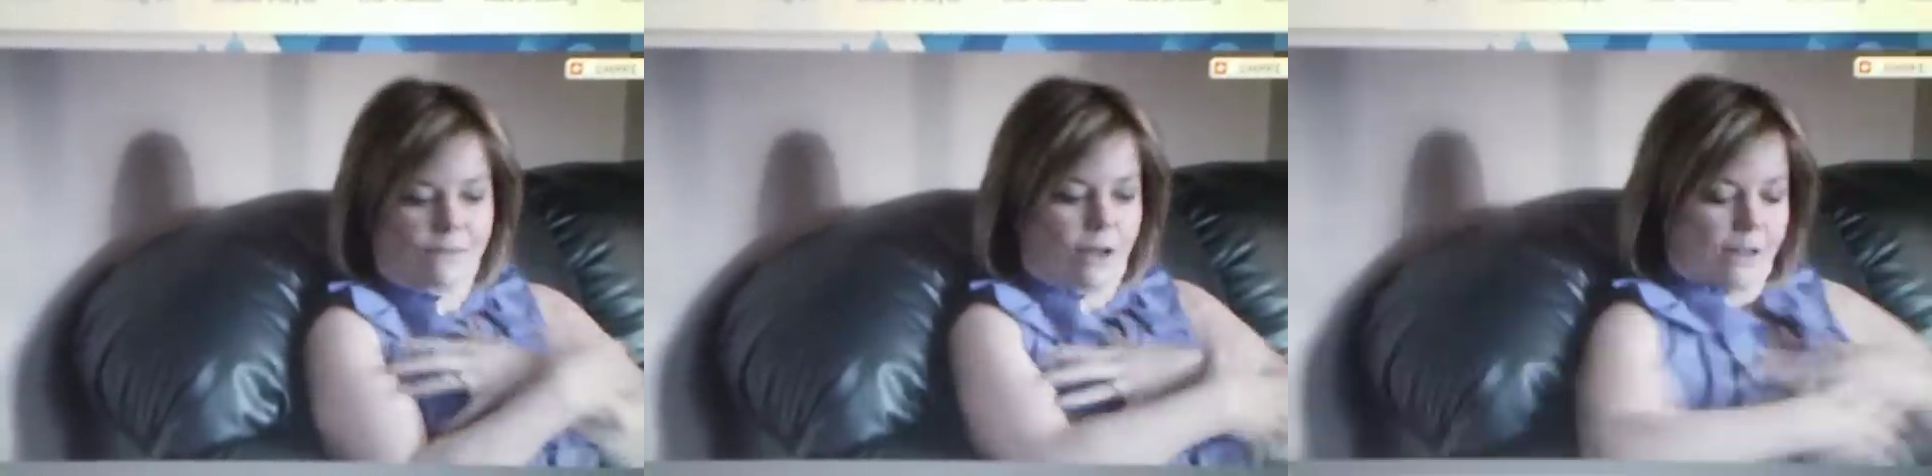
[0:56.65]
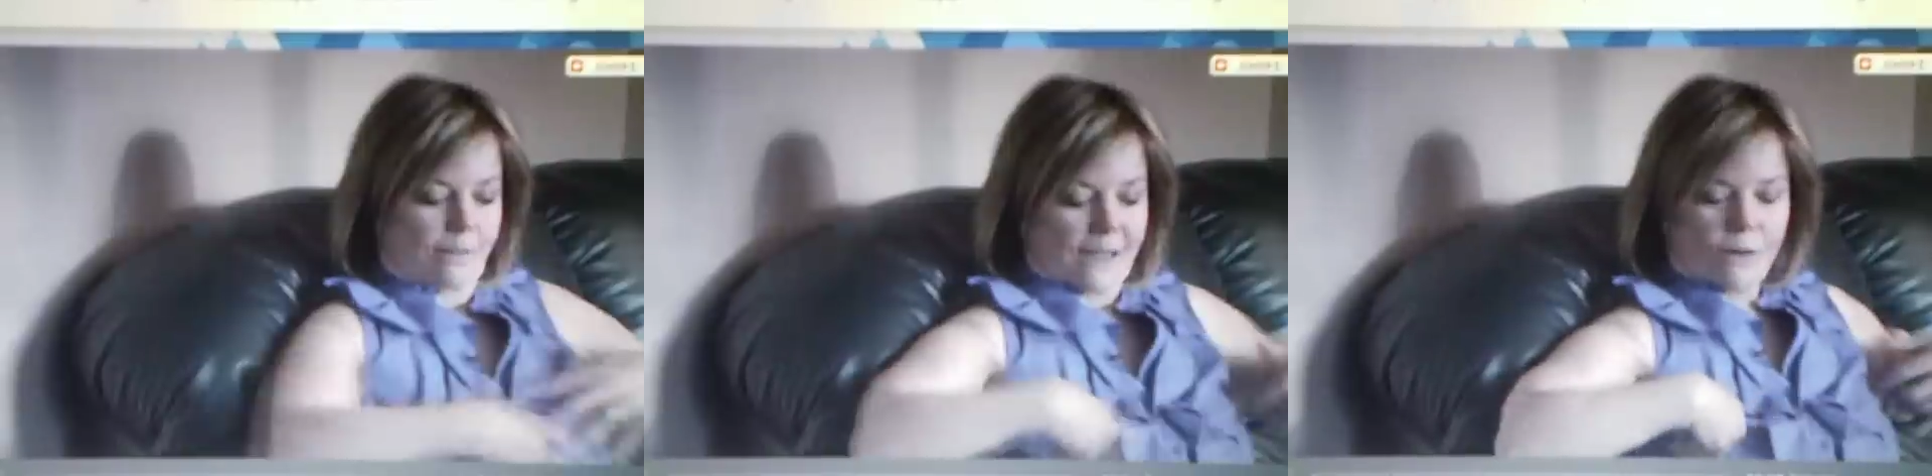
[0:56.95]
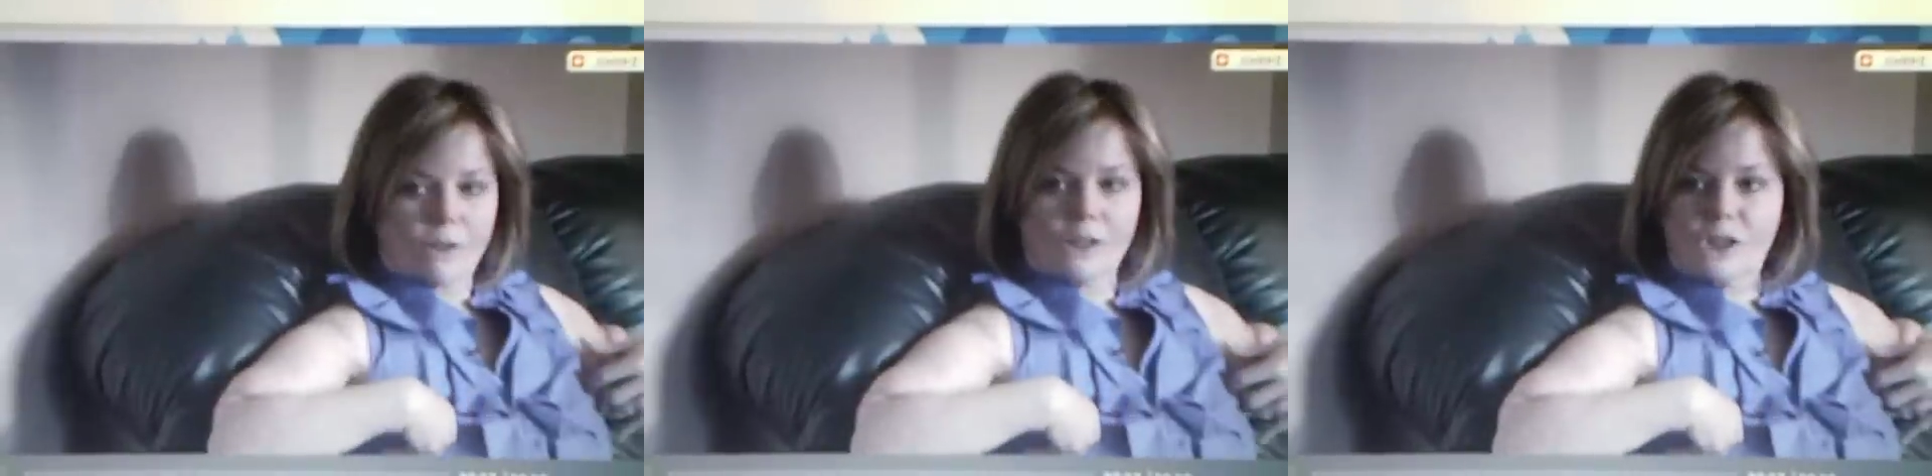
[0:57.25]
all on my
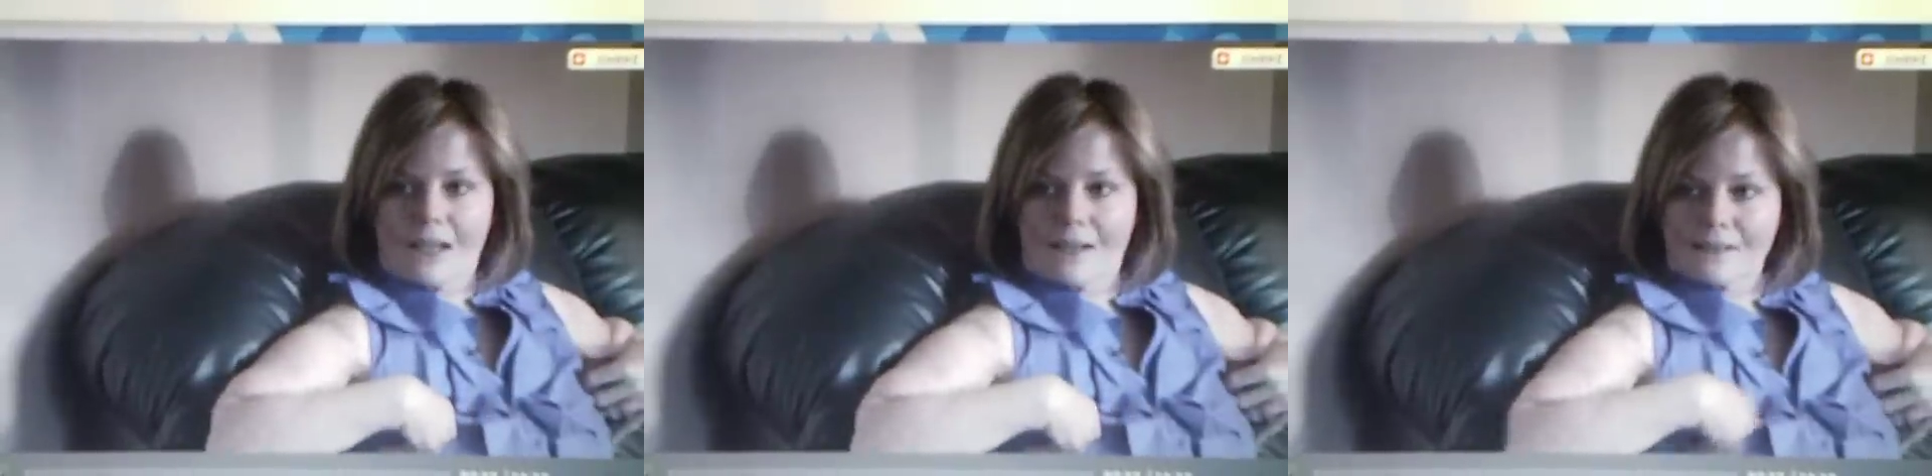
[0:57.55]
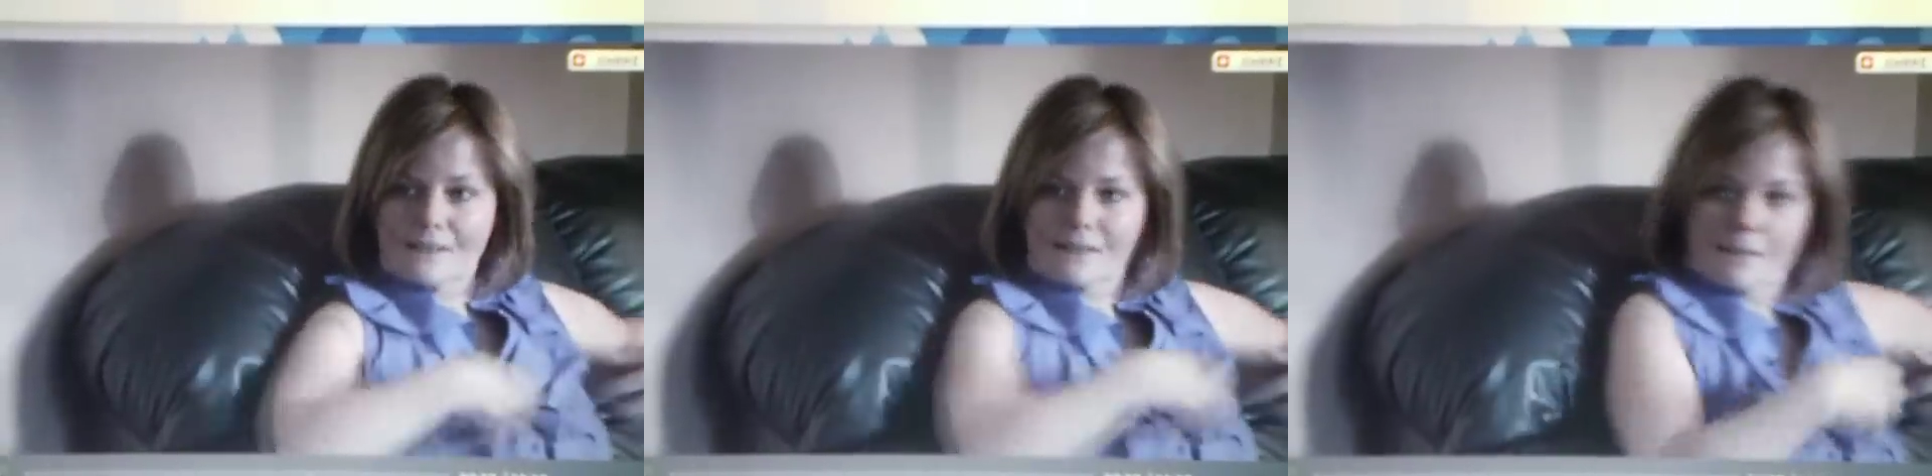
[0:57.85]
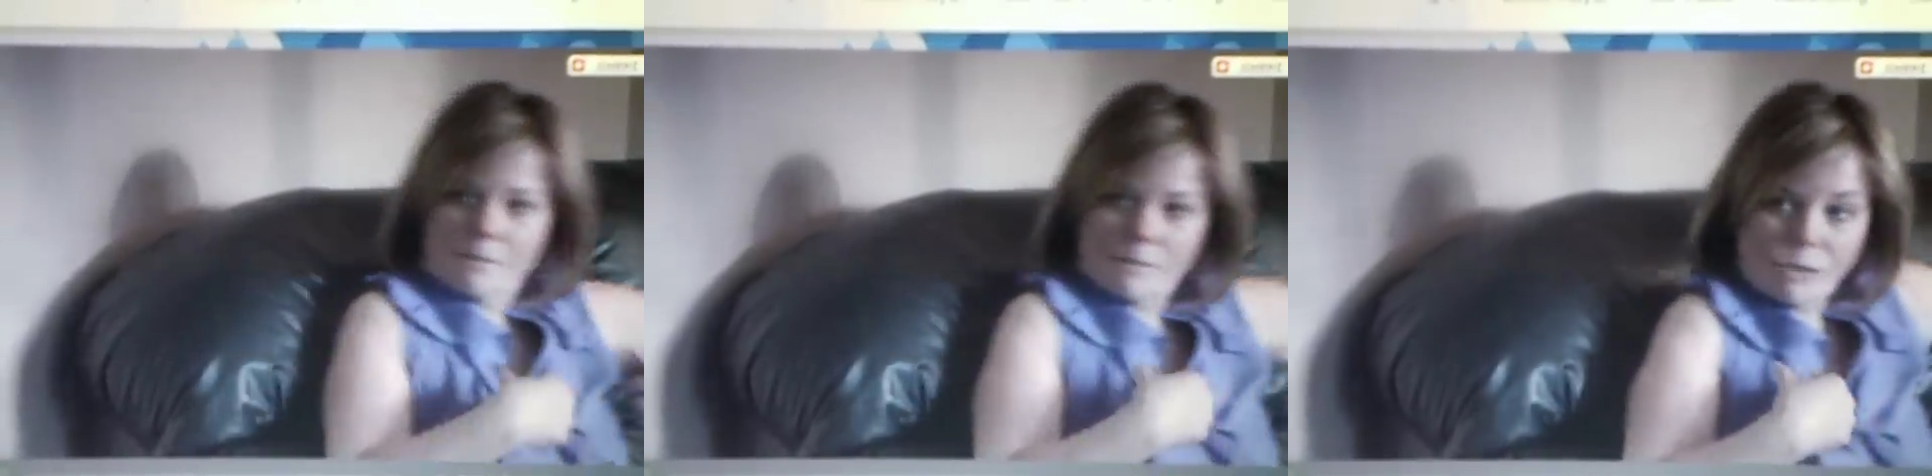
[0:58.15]
whole chest,
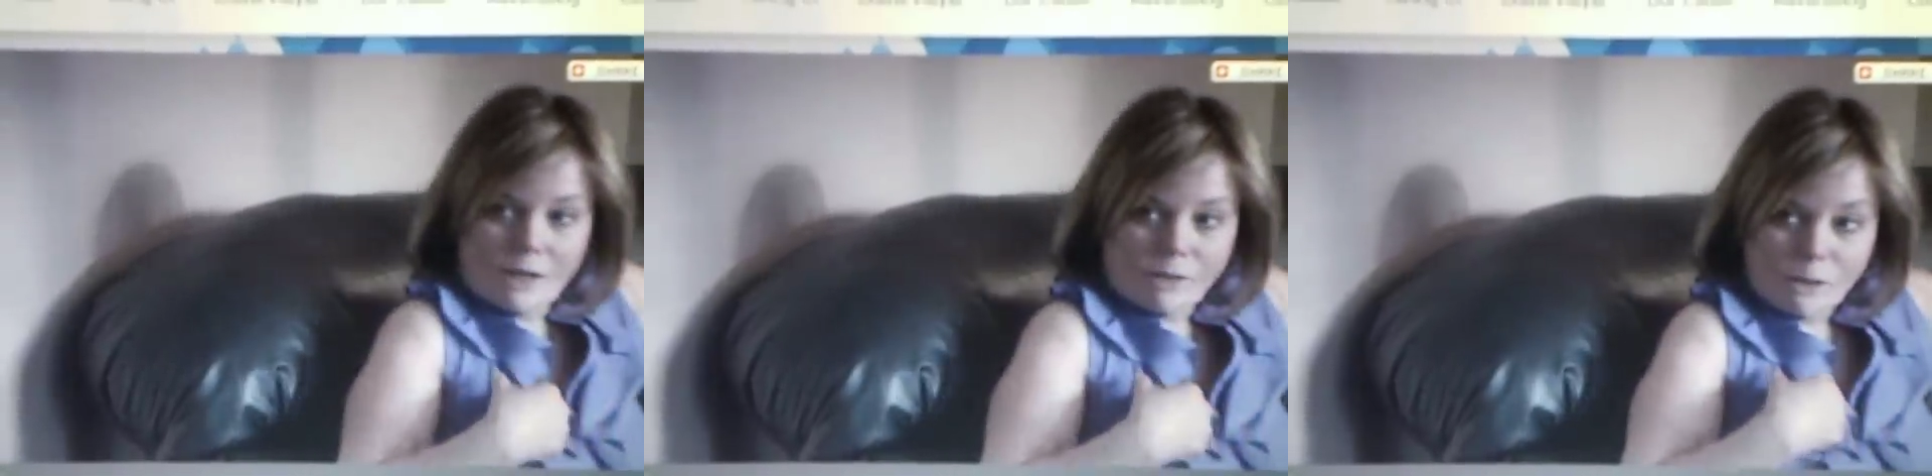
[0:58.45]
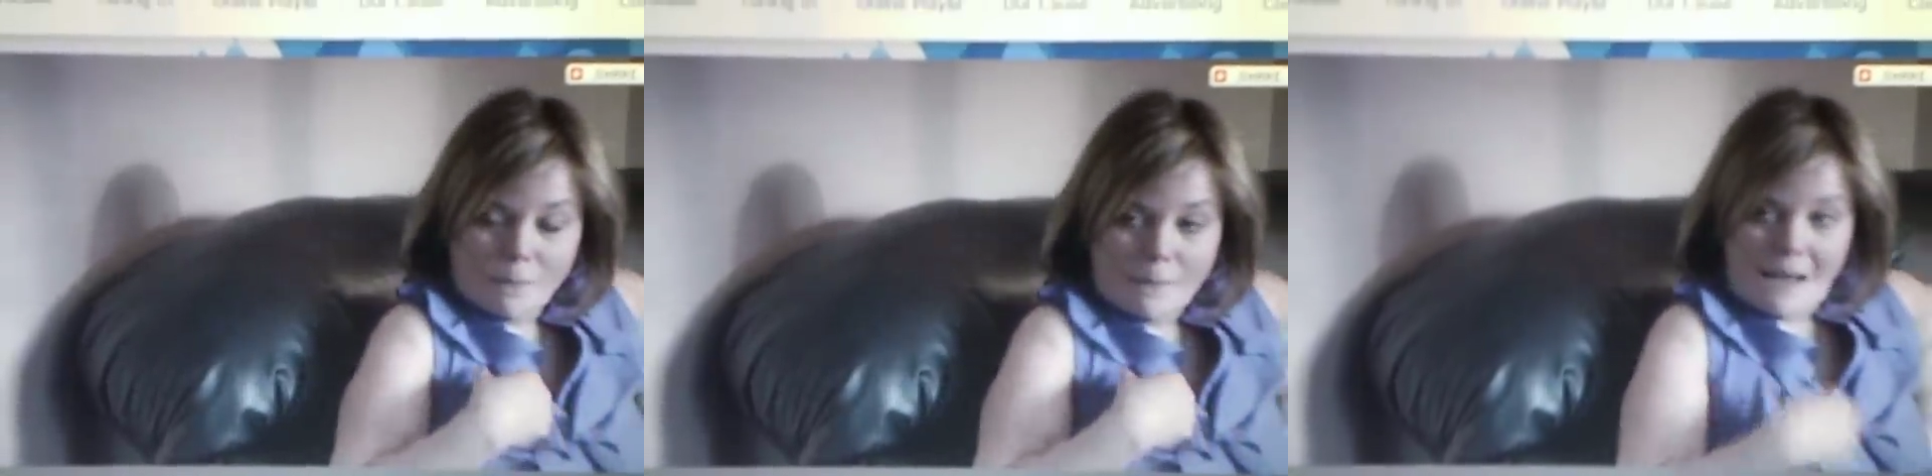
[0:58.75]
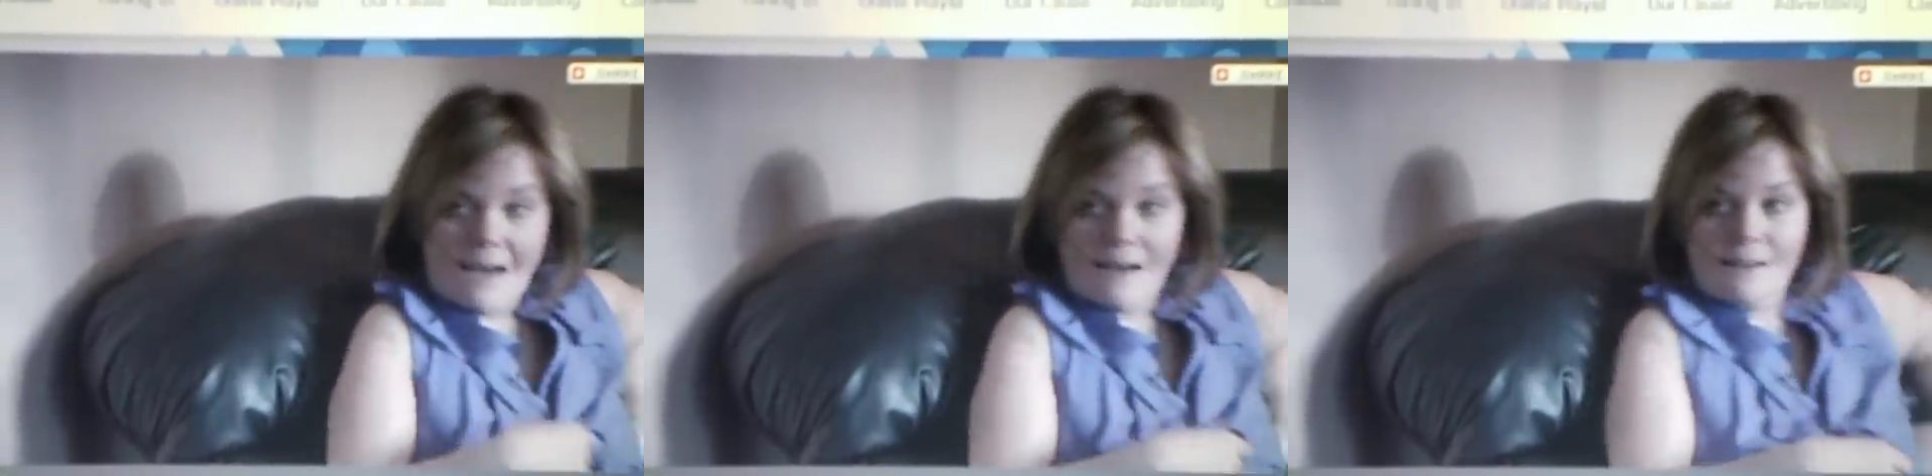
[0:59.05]
and round to my
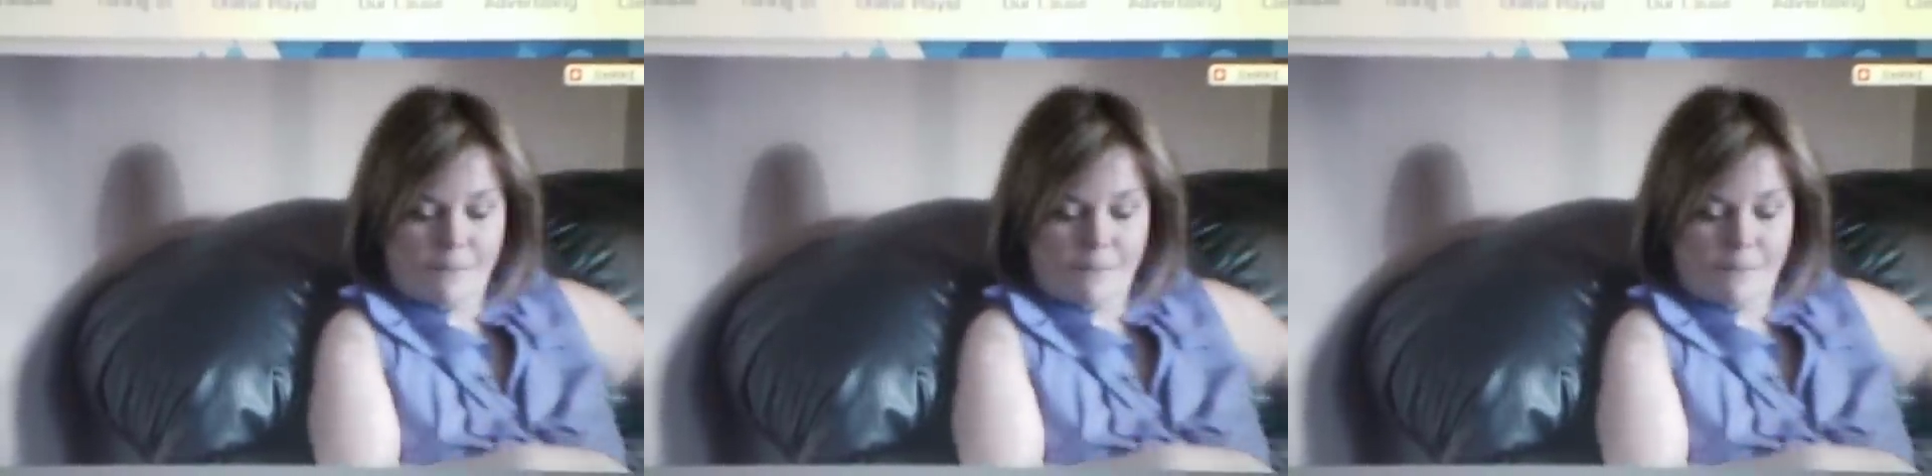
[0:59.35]
back,